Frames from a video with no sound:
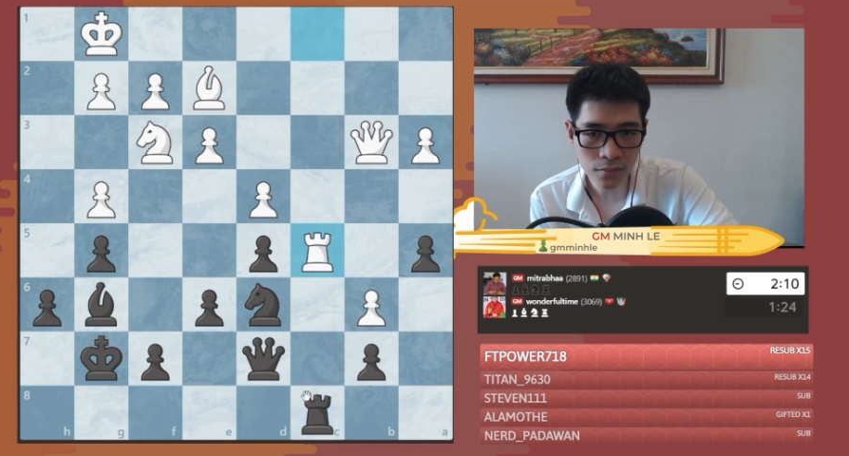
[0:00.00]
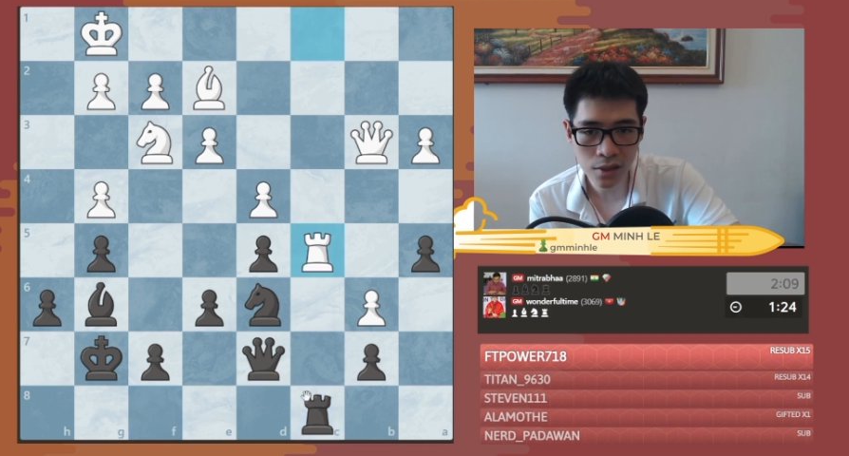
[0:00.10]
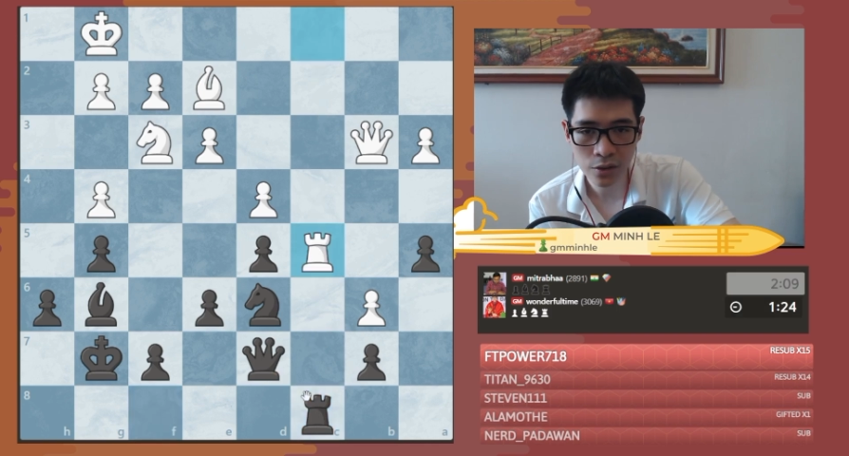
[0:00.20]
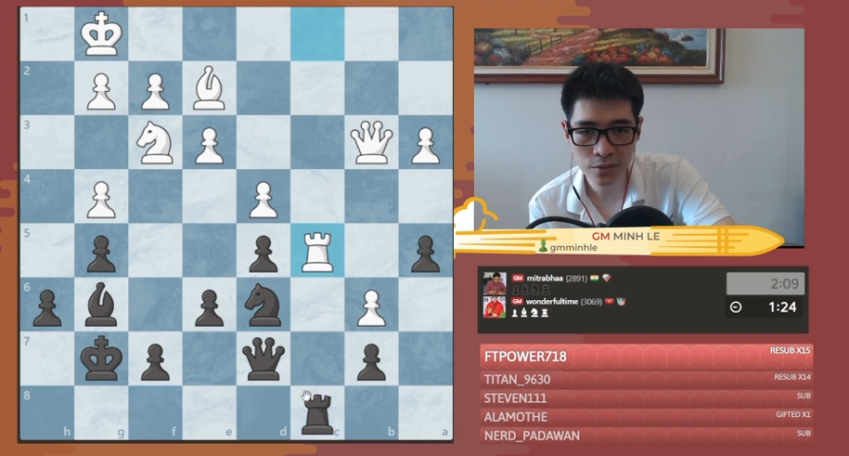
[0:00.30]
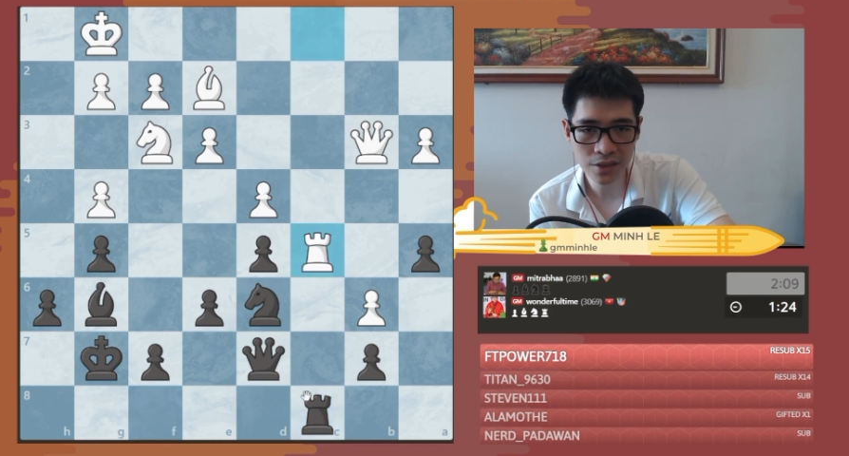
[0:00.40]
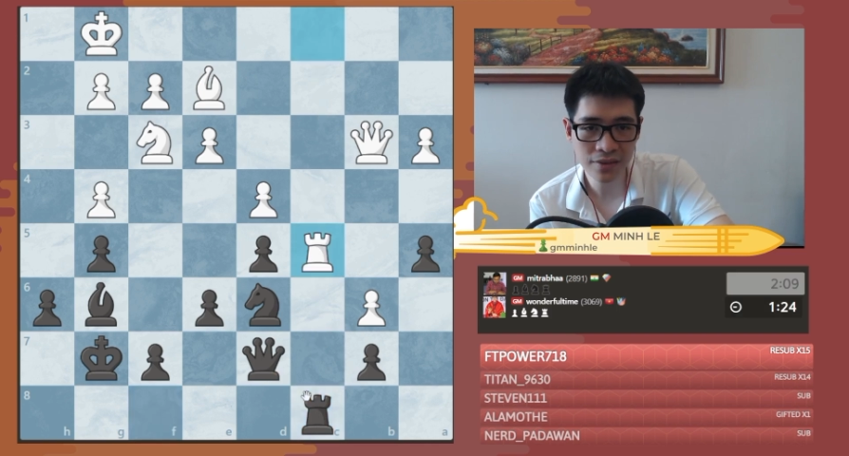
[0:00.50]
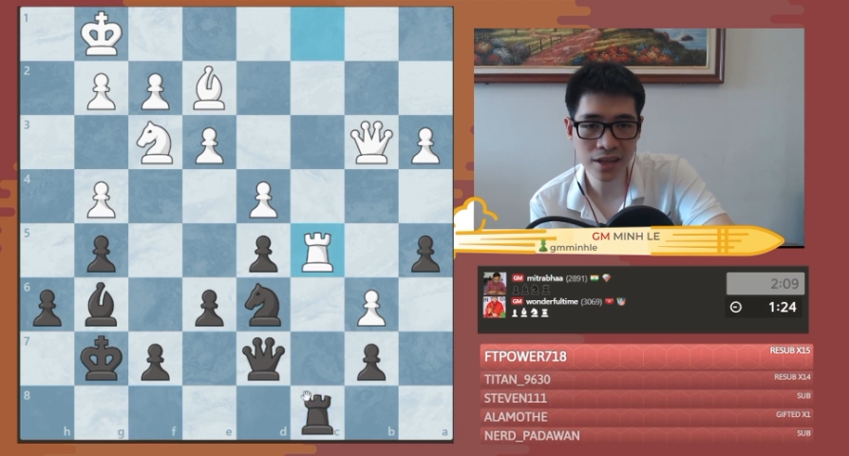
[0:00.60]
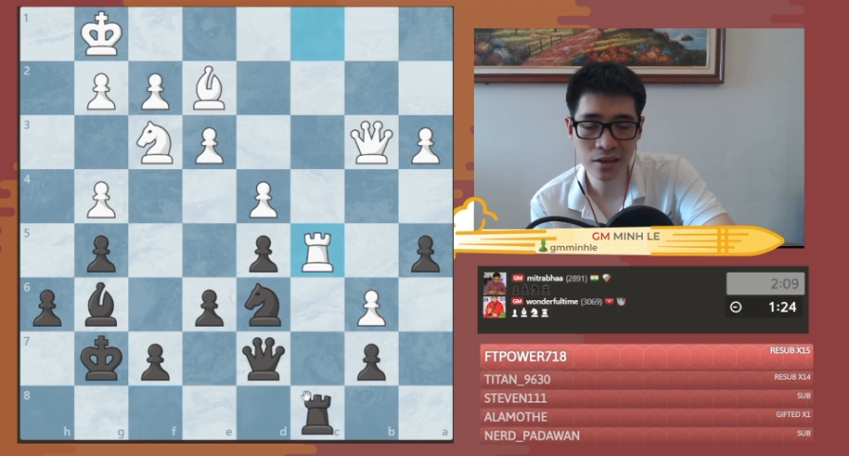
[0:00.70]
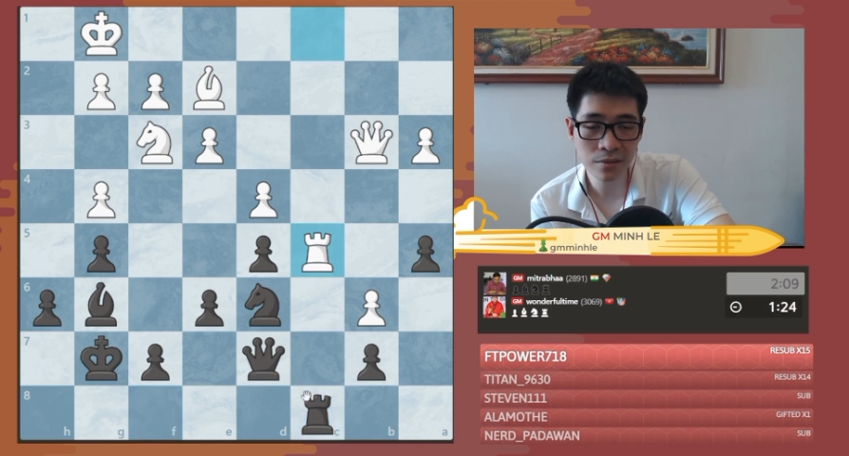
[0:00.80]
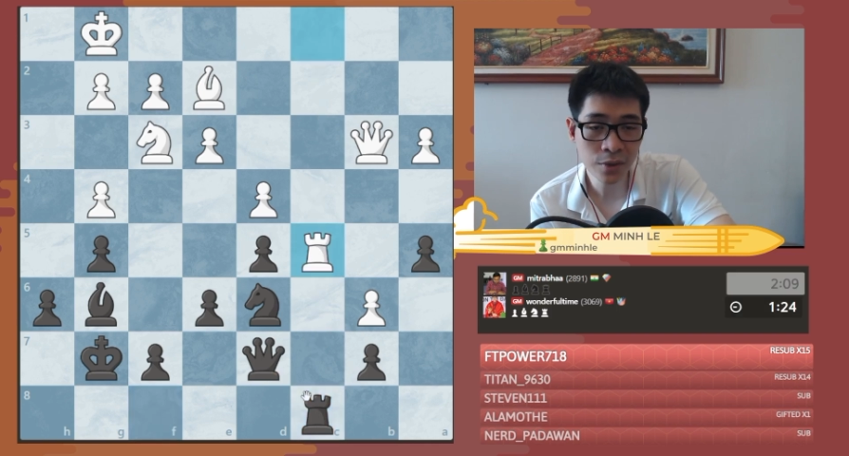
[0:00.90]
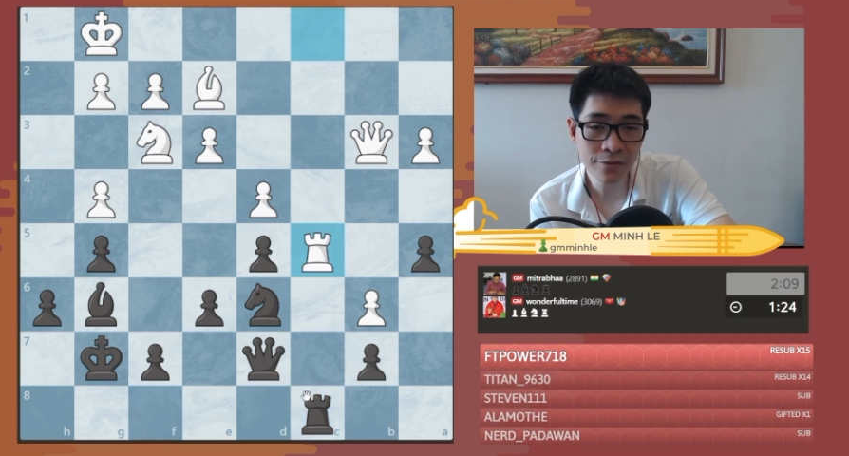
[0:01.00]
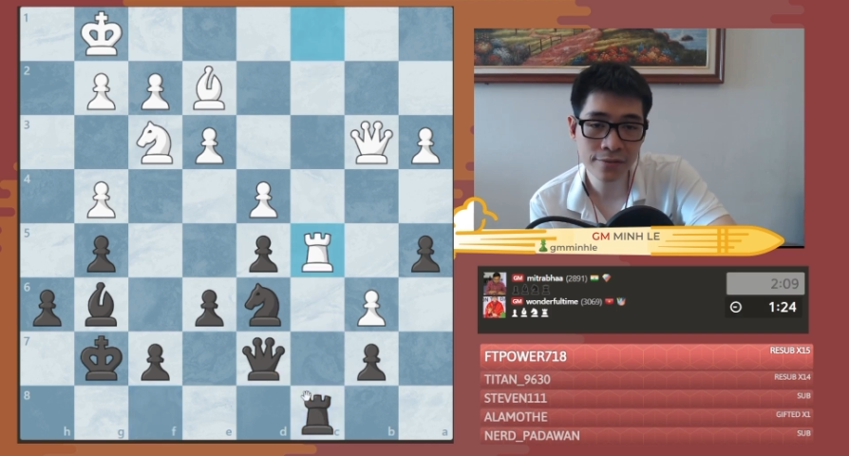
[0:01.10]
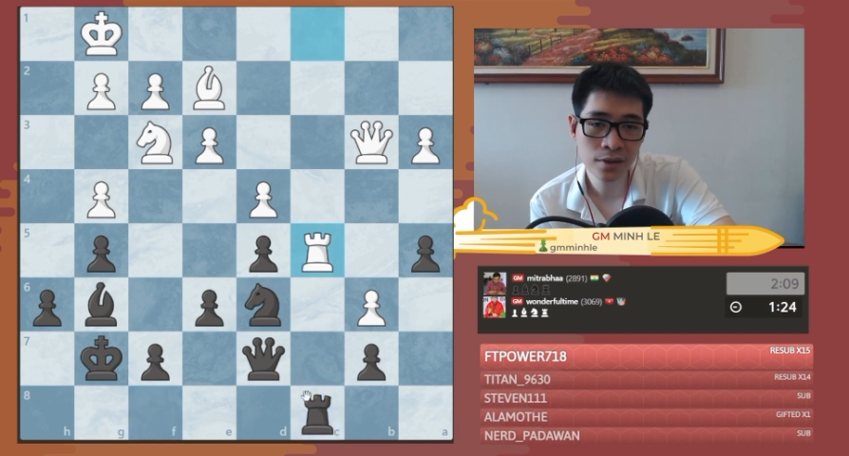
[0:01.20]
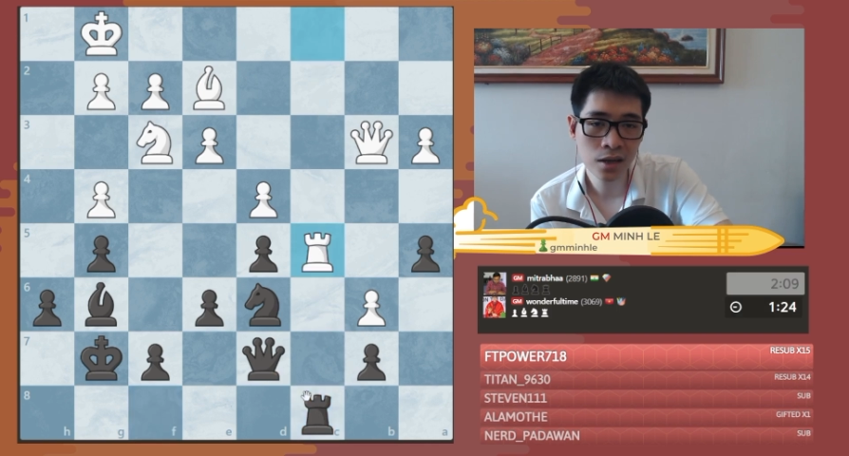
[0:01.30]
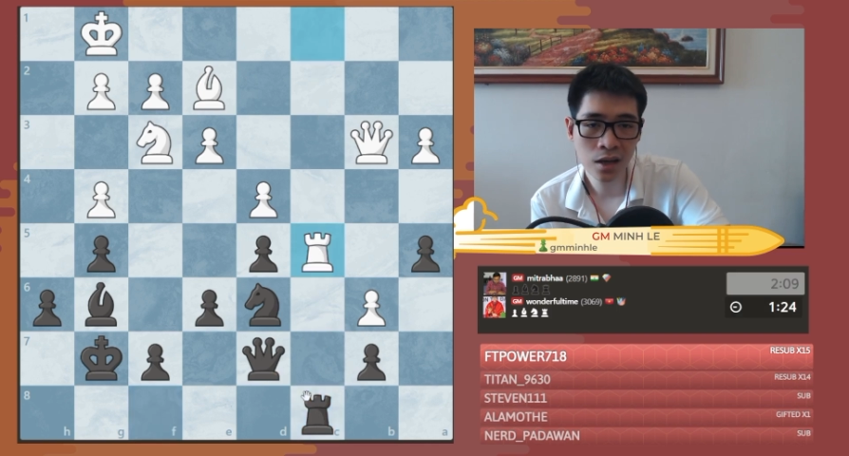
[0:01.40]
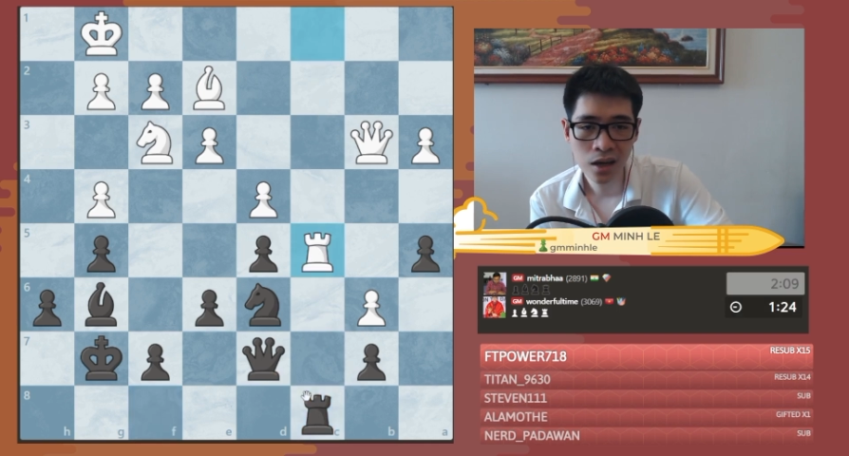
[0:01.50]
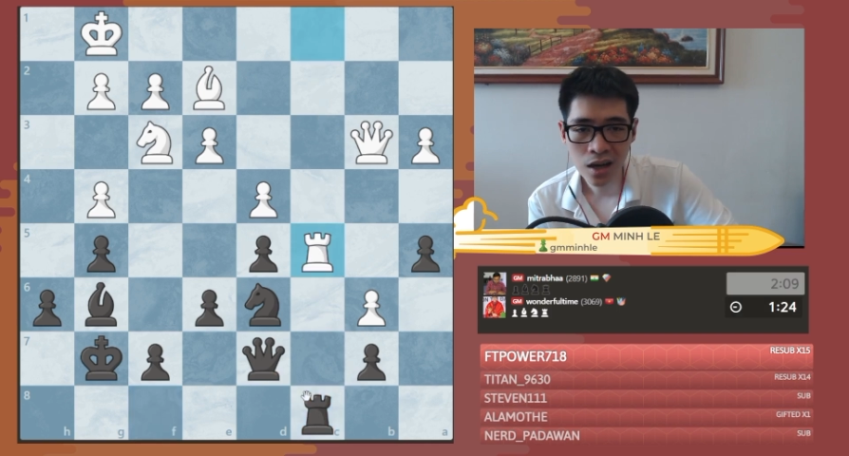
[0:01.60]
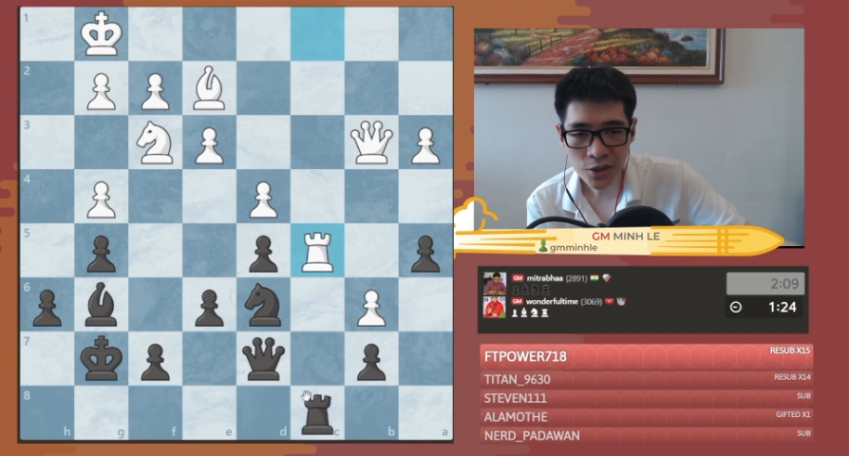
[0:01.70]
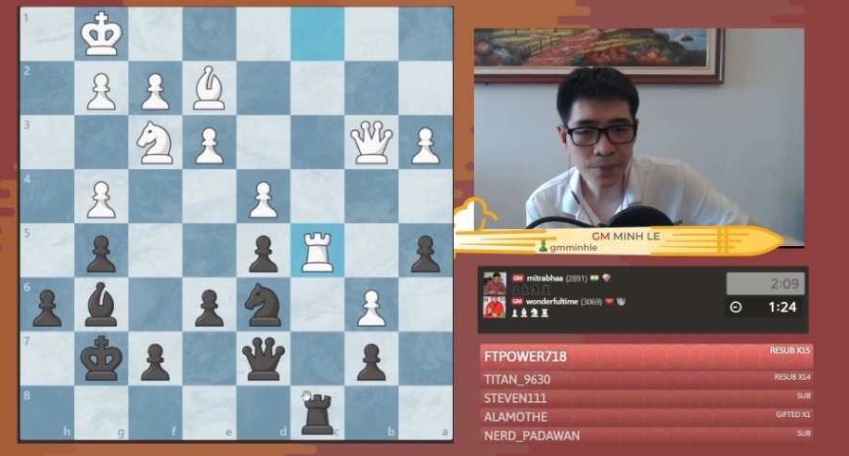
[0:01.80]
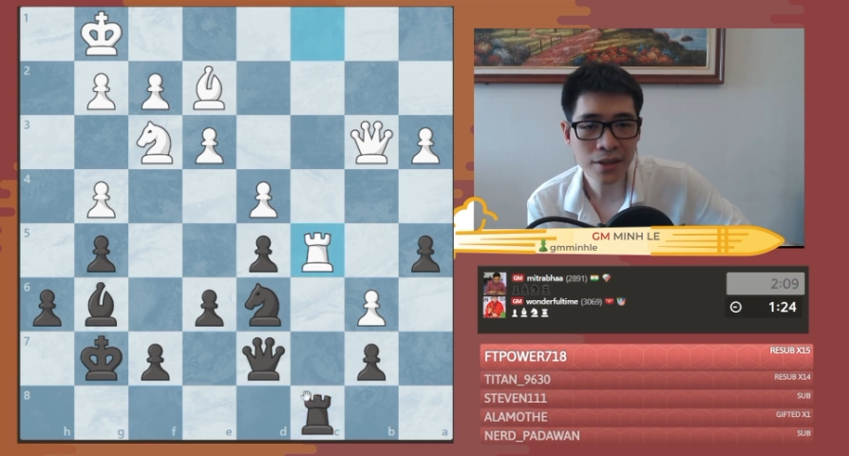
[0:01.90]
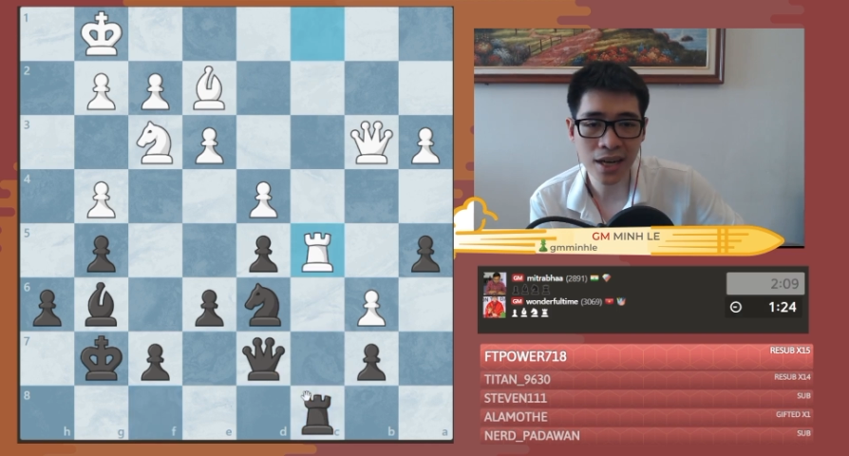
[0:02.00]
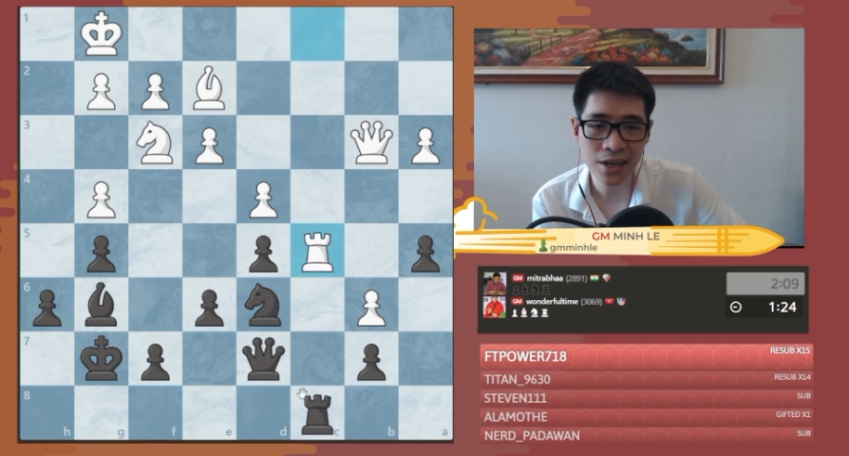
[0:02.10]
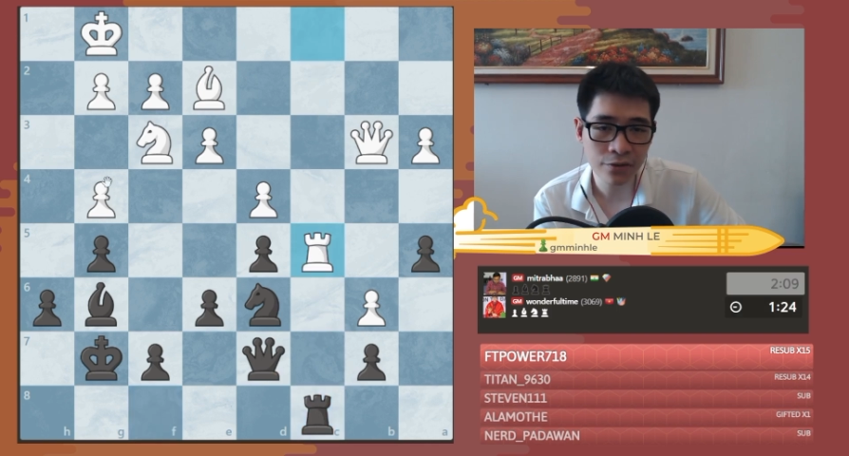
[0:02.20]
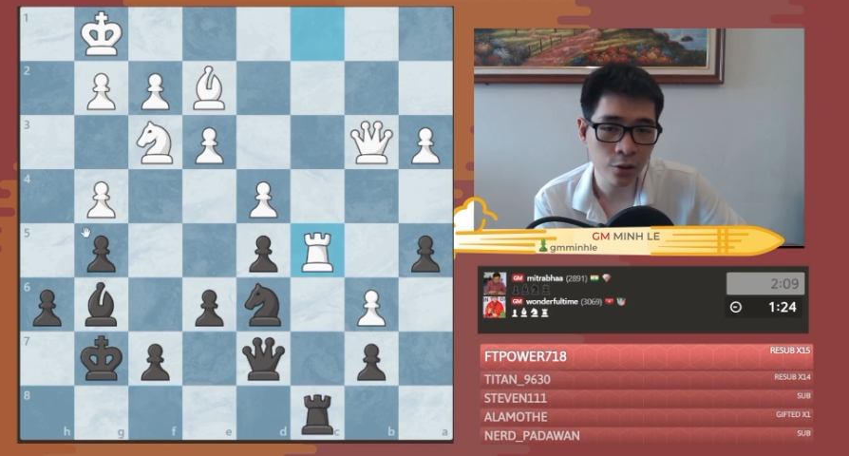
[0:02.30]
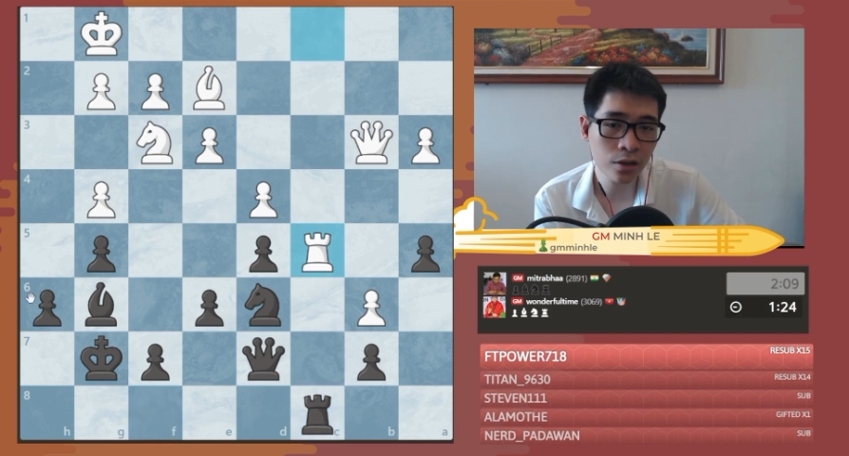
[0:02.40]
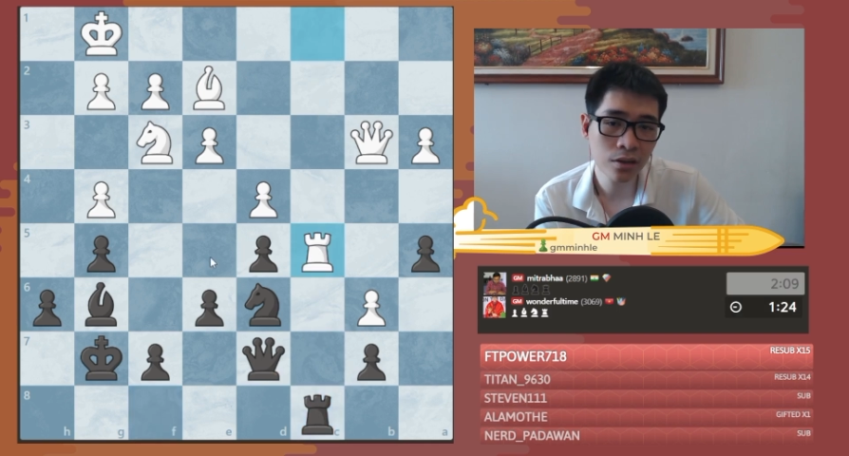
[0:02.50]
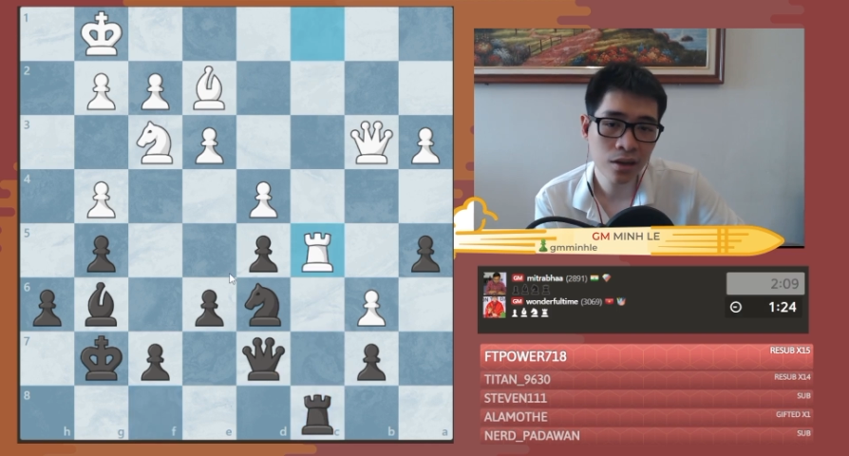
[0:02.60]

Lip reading: Rook C5, a good move. I should play knight E4.